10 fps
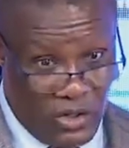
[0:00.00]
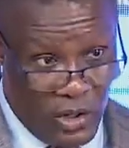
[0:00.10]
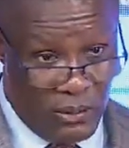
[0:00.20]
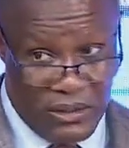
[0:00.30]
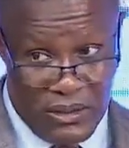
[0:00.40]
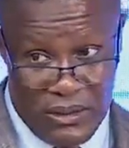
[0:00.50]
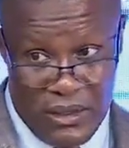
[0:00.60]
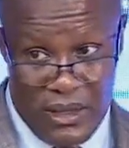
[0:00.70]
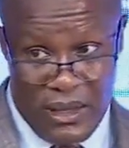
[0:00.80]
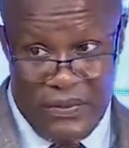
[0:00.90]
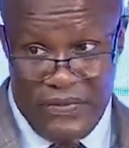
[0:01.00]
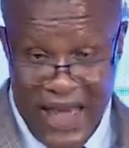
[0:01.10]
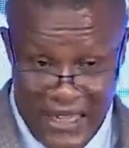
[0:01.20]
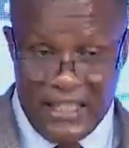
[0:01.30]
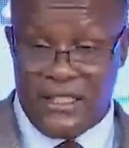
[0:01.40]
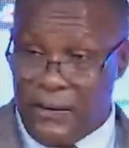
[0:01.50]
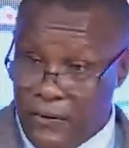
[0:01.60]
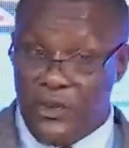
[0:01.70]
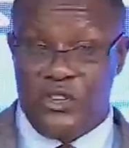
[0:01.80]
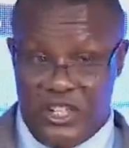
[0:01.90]
jobs. That is the
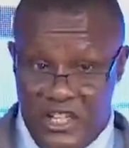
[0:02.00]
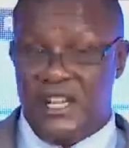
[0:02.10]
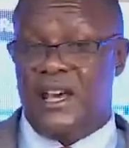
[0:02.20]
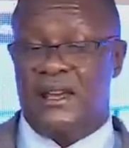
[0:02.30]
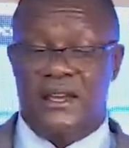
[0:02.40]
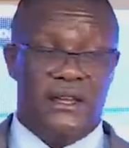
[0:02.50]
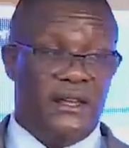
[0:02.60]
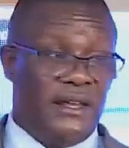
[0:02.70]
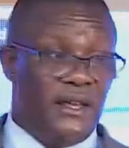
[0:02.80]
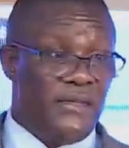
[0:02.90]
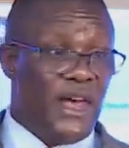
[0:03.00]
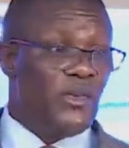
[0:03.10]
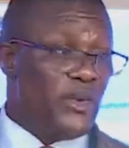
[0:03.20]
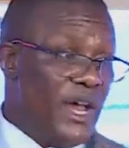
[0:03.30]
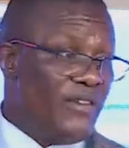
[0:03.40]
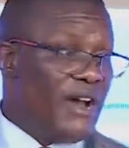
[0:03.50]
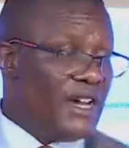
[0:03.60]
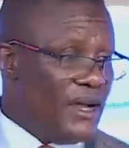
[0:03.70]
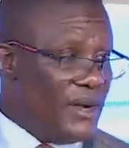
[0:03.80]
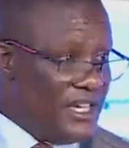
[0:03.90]
frontier that we have
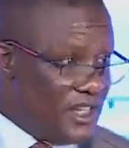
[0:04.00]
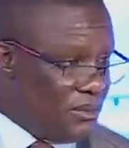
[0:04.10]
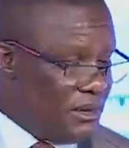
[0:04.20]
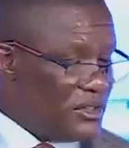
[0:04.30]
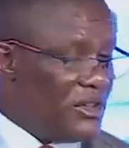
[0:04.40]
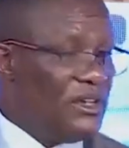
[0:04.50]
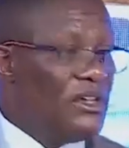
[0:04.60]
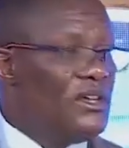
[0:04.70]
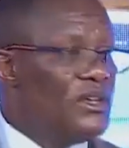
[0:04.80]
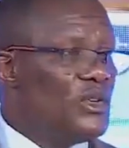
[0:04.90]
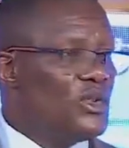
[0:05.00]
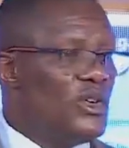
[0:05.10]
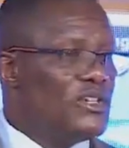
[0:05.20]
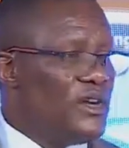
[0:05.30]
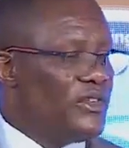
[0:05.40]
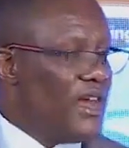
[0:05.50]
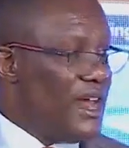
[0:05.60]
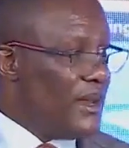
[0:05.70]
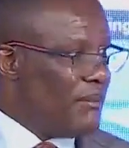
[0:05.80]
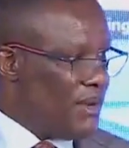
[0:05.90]
at our disposal to sort out the
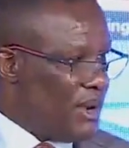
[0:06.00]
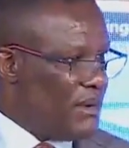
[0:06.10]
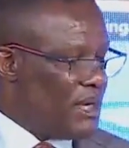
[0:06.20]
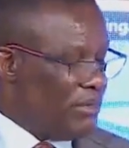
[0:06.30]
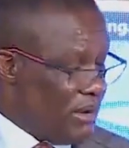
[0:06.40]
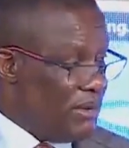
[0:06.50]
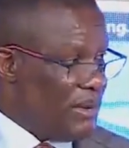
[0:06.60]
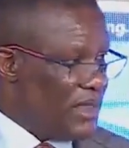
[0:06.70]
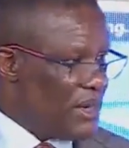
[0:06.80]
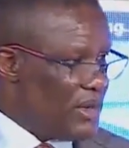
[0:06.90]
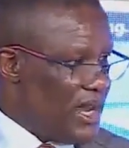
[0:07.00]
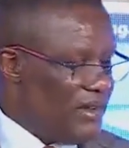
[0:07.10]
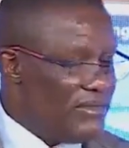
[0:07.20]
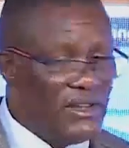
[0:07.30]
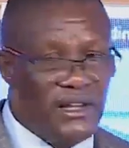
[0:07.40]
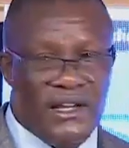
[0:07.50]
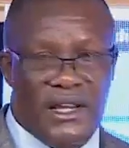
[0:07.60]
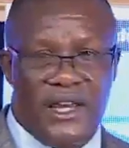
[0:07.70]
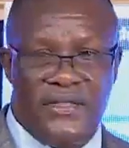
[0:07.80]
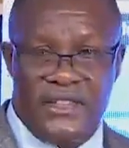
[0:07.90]
unemployment problem that we have
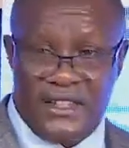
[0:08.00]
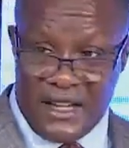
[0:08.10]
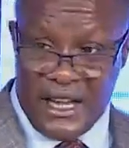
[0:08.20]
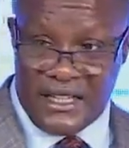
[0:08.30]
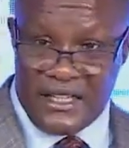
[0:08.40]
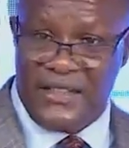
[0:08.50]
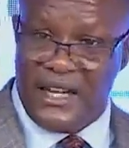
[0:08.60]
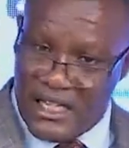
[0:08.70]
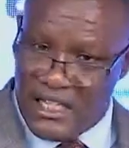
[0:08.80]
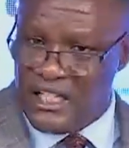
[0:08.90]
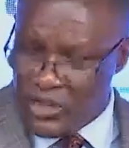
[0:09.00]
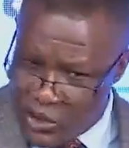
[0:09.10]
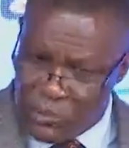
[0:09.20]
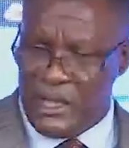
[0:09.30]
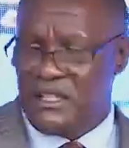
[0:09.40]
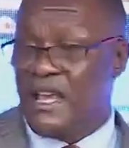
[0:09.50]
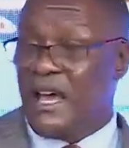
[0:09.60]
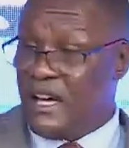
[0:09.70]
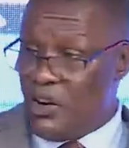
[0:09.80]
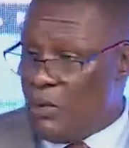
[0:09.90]
in this country. The digital space, there
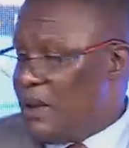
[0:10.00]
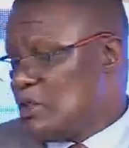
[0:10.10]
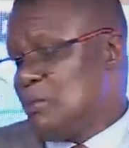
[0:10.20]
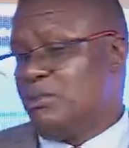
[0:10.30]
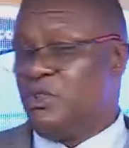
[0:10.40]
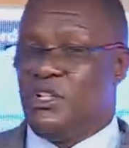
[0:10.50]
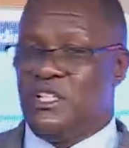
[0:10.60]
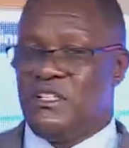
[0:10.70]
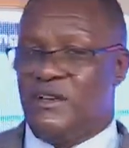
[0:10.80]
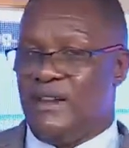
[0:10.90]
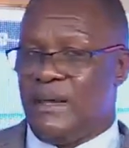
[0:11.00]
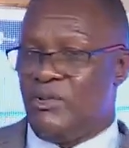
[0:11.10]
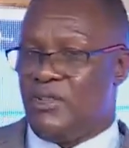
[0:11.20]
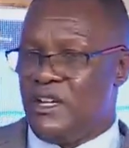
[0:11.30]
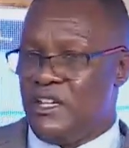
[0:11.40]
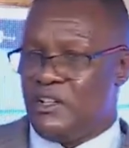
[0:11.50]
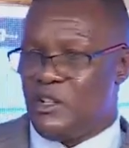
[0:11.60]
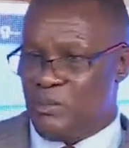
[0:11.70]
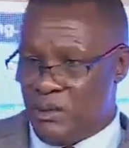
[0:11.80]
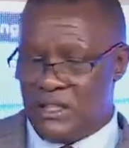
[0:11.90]
are enormous opportunities available in the digital
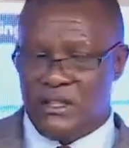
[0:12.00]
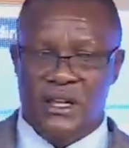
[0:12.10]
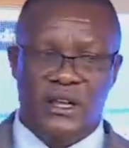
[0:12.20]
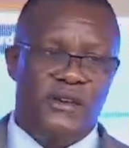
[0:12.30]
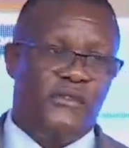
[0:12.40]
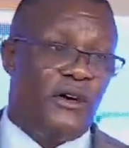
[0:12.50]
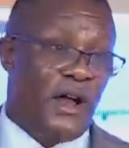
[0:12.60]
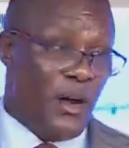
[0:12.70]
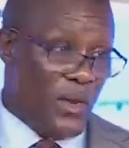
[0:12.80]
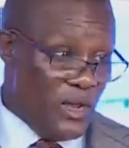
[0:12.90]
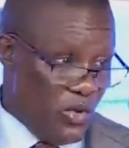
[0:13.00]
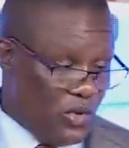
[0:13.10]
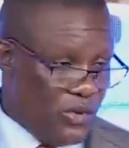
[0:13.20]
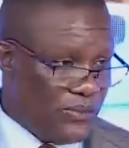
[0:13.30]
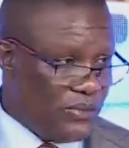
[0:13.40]
space for our youth.